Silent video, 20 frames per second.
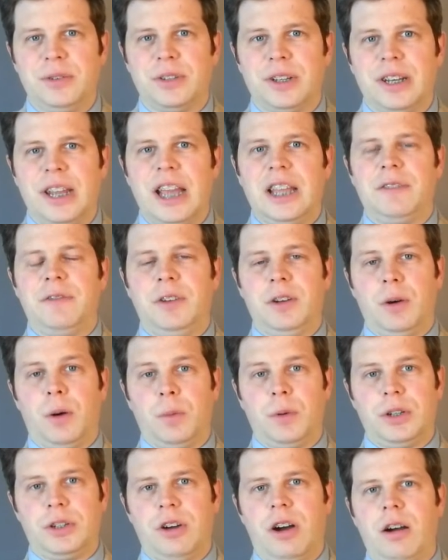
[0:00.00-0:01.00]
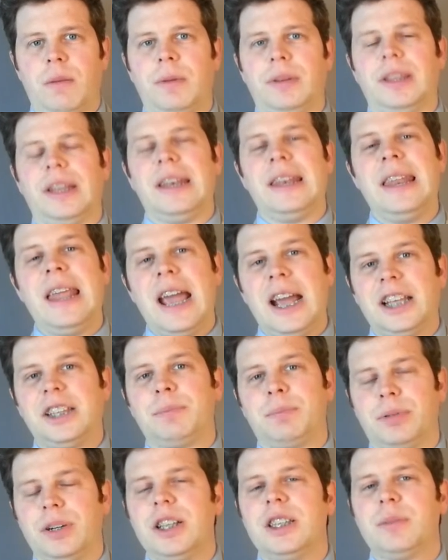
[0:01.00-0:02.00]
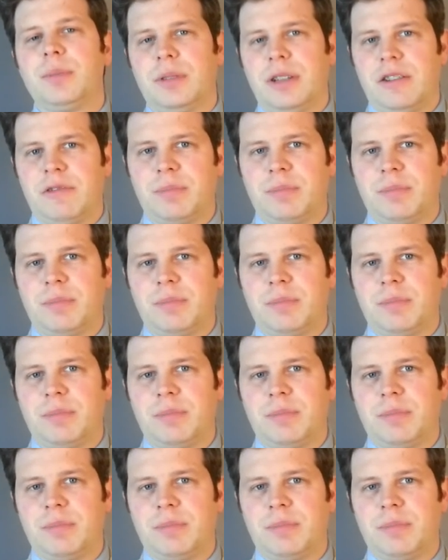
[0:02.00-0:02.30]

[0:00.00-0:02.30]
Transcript: to you in the next video where we talk about the next principle